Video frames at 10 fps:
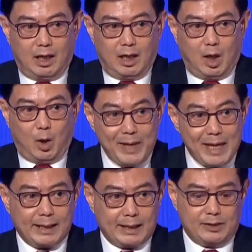We
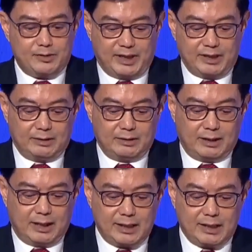are gathering
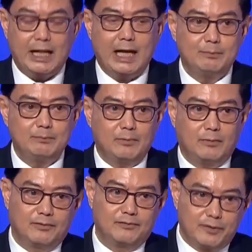at a time
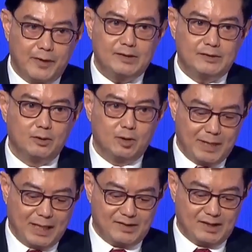of great global
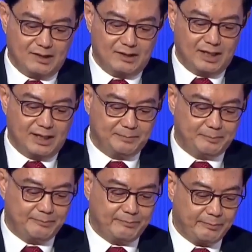uncertainty.
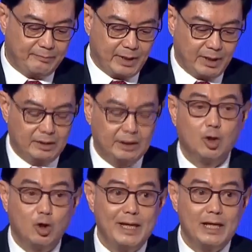The
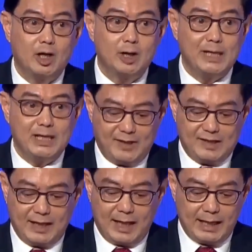global economy is
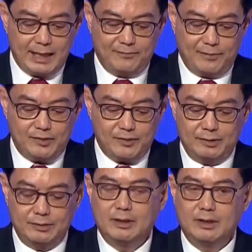facing high
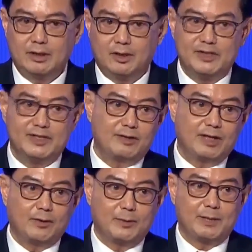inflation resulting
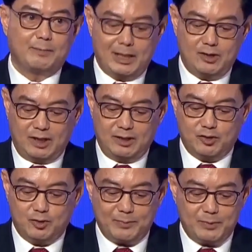from supply chain
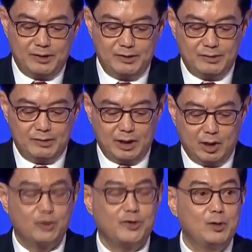disruptions, the
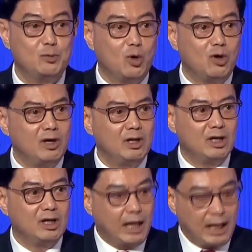Ukraine war,
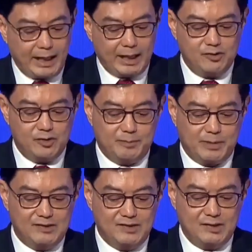high energy
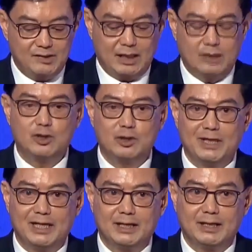prices, and
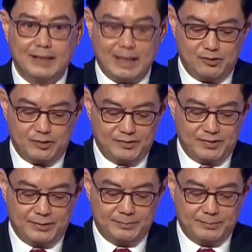geopolitical tensions.